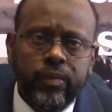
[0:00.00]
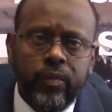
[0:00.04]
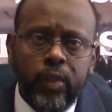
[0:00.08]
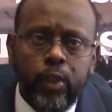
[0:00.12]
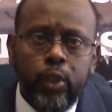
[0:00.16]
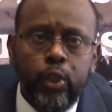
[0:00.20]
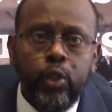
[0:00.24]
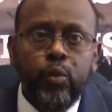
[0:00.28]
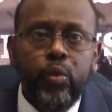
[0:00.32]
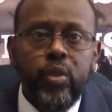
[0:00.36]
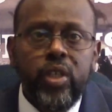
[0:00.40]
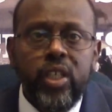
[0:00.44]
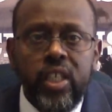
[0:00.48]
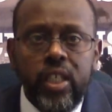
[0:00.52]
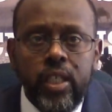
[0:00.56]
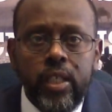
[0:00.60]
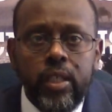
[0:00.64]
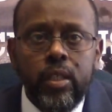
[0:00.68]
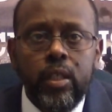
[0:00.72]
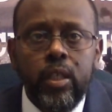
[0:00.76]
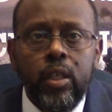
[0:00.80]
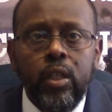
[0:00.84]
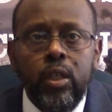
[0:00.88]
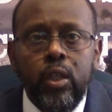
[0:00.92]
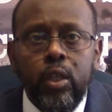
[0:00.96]
You
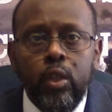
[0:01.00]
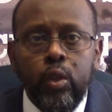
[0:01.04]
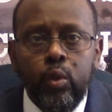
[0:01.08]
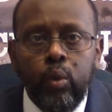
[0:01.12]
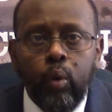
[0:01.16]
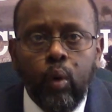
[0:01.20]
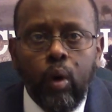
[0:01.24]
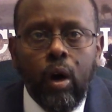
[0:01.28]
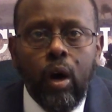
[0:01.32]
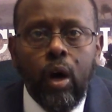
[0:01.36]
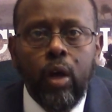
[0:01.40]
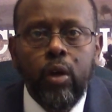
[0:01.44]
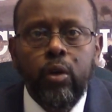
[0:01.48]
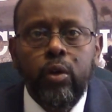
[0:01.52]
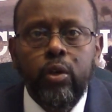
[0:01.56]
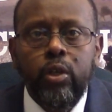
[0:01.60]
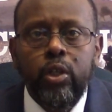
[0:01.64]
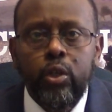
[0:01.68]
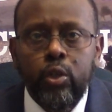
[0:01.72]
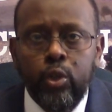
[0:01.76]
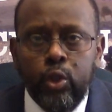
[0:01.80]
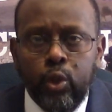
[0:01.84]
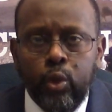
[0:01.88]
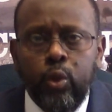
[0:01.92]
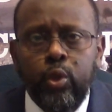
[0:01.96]
need to honor your
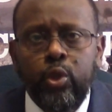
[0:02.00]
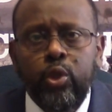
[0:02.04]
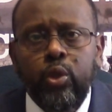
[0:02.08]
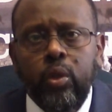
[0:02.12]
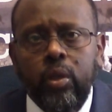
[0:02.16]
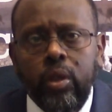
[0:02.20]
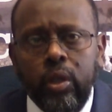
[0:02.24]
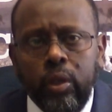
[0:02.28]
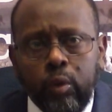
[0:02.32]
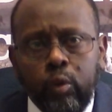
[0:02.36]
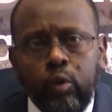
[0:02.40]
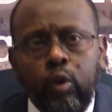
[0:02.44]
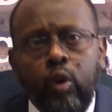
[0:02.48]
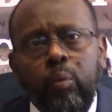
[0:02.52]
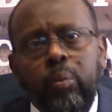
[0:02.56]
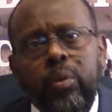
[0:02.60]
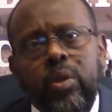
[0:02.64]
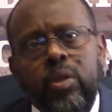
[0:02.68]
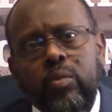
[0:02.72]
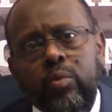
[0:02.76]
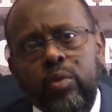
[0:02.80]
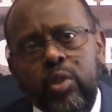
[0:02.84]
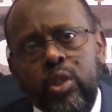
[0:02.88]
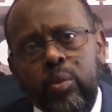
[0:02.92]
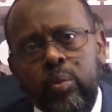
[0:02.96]
social and
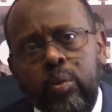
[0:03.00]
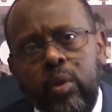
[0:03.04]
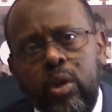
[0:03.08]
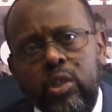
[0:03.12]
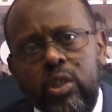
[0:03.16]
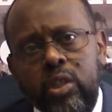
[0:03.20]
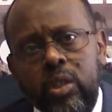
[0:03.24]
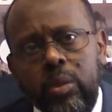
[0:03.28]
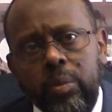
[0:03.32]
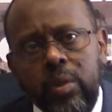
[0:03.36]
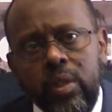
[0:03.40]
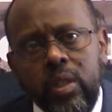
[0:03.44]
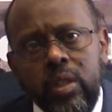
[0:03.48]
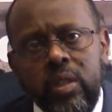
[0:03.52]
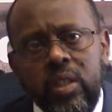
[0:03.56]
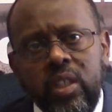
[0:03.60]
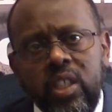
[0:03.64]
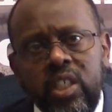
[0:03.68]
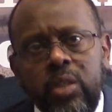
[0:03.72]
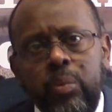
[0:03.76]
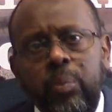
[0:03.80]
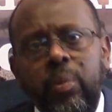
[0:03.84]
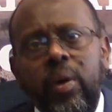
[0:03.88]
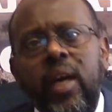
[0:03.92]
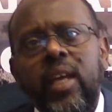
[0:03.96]
corporate
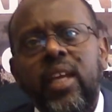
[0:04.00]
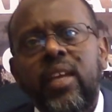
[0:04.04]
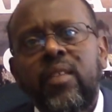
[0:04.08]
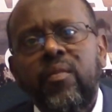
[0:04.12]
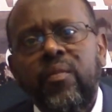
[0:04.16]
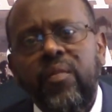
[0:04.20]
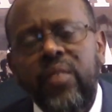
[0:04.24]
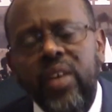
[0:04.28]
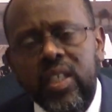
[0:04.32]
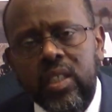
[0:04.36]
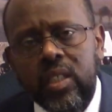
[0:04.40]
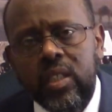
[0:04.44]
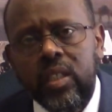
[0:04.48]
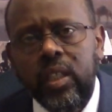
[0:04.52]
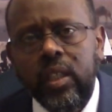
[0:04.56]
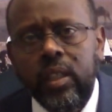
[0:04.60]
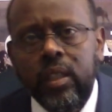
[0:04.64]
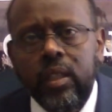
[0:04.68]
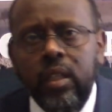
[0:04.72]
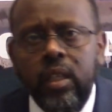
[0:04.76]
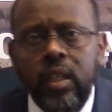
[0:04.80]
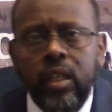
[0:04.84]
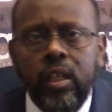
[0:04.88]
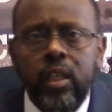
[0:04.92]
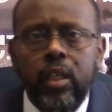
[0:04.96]
responsibilities by investing
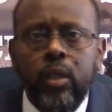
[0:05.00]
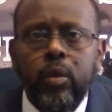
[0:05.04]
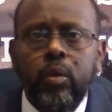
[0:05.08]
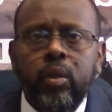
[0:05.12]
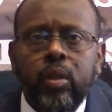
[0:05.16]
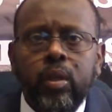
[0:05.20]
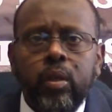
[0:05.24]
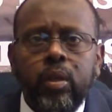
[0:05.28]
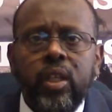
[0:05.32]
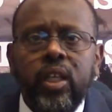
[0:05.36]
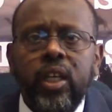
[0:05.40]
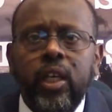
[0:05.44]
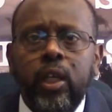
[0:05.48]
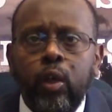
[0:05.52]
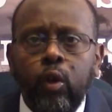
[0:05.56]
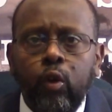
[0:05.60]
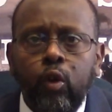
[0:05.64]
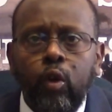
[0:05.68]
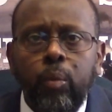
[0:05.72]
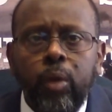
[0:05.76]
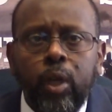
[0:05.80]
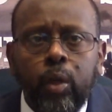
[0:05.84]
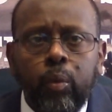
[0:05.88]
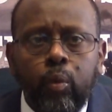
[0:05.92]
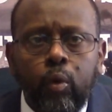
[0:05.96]
in
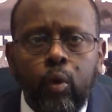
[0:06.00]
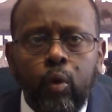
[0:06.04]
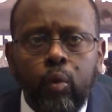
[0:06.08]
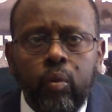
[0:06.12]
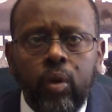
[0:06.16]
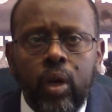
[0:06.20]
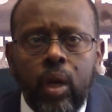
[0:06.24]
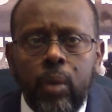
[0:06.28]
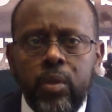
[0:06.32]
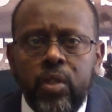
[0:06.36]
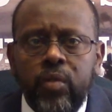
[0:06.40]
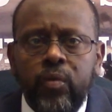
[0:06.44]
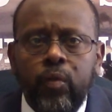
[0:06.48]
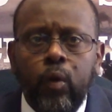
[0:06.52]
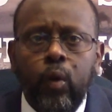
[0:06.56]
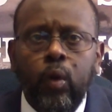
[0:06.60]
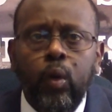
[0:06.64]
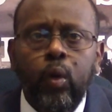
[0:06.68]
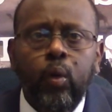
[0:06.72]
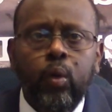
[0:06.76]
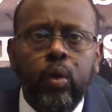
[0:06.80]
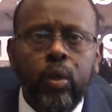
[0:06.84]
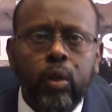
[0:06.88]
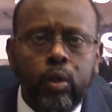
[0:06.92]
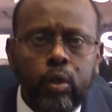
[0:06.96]
economic programs for
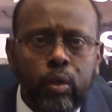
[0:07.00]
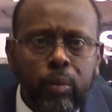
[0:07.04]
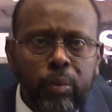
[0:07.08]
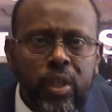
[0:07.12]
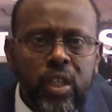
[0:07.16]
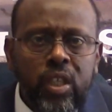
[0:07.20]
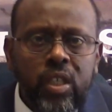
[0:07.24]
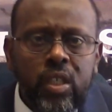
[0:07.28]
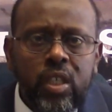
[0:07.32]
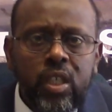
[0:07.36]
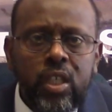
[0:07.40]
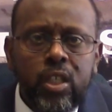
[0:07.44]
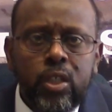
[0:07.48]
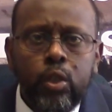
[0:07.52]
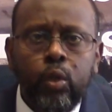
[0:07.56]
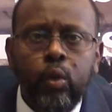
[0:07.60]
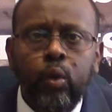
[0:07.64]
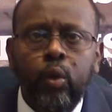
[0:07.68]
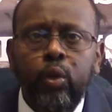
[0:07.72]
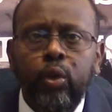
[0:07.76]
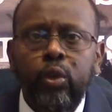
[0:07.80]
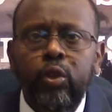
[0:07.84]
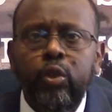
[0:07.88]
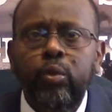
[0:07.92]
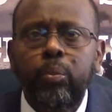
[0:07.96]
local communities in
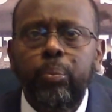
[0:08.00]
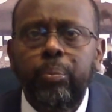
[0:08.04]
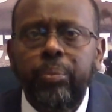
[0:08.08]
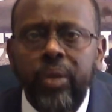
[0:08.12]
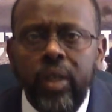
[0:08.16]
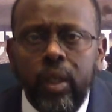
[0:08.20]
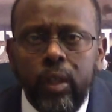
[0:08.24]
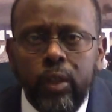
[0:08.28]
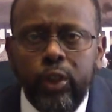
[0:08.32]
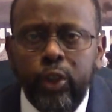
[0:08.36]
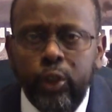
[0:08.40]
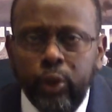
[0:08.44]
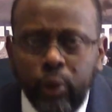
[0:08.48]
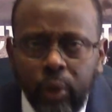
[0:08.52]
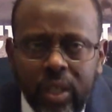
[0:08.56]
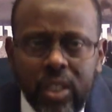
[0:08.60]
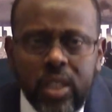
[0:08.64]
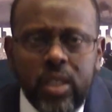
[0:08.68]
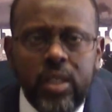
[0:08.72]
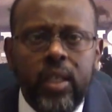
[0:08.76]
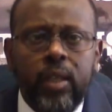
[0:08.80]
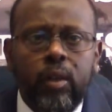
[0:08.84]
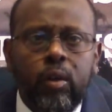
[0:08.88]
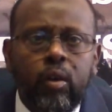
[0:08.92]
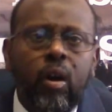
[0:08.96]
order to build trust
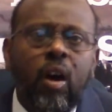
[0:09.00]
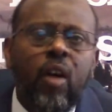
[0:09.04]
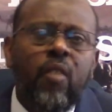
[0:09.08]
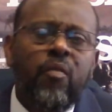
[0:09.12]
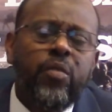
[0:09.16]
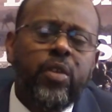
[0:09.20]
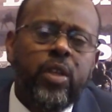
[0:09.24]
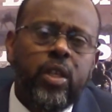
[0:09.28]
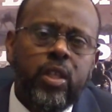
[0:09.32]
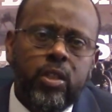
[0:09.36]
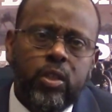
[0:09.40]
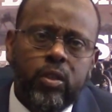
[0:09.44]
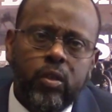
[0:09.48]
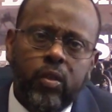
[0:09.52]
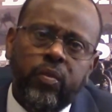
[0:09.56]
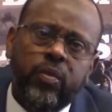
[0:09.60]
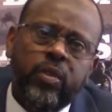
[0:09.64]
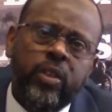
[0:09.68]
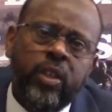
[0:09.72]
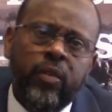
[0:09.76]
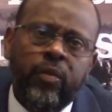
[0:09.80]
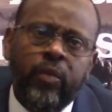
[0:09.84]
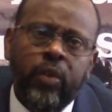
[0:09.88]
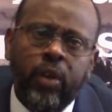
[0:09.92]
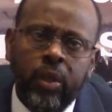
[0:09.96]
and confidence of the
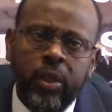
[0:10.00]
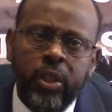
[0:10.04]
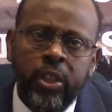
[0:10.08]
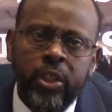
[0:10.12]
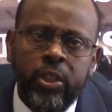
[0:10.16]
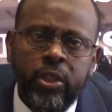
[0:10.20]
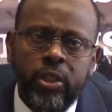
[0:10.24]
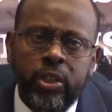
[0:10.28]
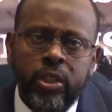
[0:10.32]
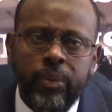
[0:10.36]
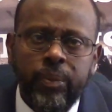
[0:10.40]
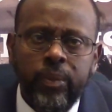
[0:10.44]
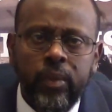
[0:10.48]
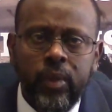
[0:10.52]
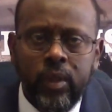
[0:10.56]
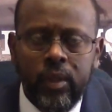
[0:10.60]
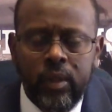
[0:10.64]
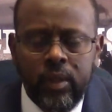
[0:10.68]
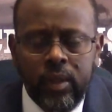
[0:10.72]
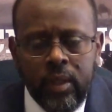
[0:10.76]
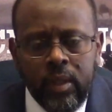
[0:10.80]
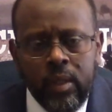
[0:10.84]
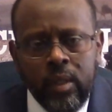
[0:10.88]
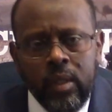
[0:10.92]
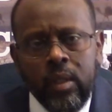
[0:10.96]
Afar leadership.
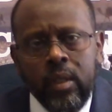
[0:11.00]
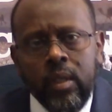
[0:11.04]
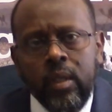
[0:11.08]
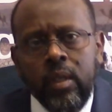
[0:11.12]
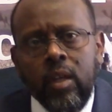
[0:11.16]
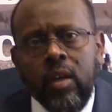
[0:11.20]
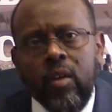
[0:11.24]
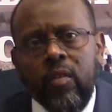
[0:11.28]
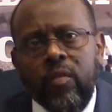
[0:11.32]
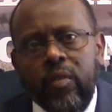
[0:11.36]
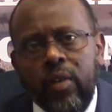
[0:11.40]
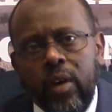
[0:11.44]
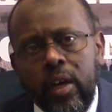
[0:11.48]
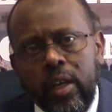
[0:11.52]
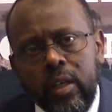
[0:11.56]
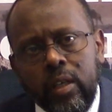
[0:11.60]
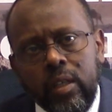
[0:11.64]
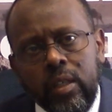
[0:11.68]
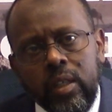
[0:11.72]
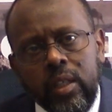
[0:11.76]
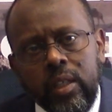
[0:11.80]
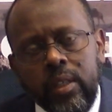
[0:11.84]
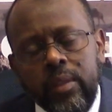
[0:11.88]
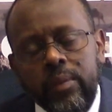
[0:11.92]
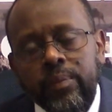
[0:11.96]

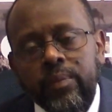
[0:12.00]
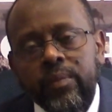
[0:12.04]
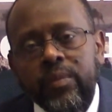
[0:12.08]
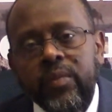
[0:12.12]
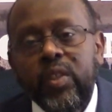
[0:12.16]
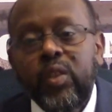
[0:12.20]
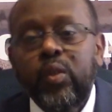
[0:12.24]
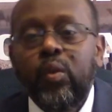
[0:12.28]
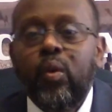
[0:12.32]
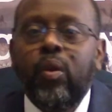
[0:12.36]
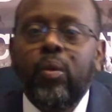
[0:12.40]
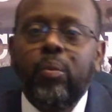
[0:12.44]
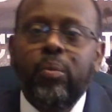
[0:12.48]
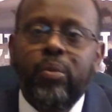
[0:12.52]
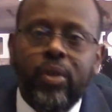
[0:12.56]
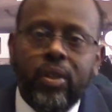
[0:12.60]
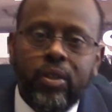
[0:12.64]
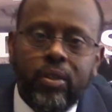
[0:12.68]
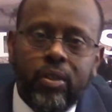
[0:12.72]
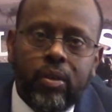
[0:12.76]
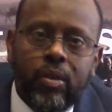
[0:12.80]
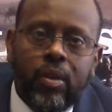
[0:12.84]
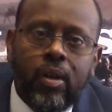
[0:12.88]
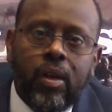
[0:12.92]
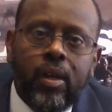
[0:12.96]
Finally, to our
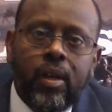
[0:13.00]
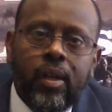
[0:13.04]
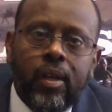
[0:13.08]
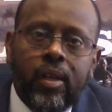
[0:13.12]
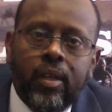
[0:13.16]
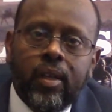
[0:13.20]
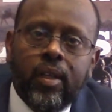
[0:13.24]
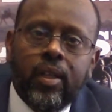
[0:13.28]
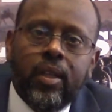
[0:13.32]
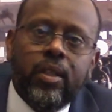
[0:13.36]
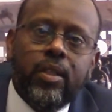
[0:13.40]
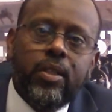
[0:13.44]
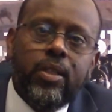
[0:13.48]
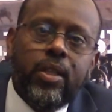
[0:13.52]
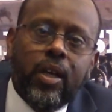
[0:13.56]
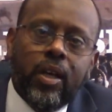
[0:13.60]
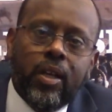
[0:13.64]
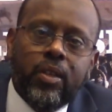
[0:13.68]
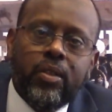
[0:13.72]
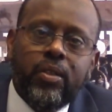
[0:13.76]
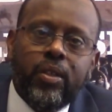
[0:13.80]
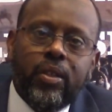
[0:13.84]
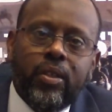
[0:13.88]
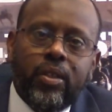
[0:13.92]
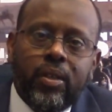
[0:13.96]
brother,
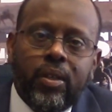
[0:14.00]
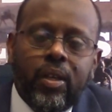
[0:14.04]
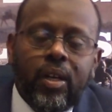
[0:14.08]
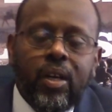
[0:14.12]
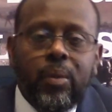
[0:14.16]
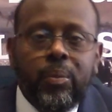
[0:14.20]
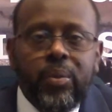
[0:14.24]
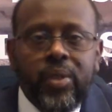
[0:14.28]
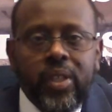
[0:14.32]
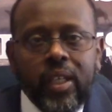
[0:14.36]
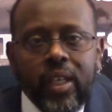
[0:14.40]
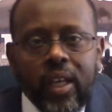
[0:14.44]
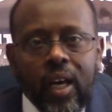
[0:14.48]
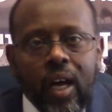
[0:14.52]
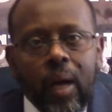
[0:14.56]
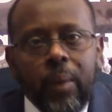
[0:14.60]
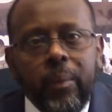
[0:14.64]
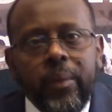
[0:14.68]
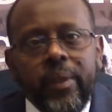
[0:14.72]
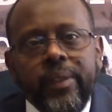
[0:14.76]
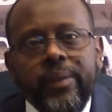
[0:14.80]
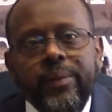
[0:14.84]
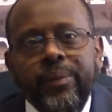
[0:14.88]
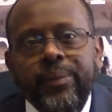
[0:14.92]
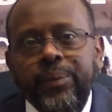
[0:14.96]
Dr. Abiy Ahmed.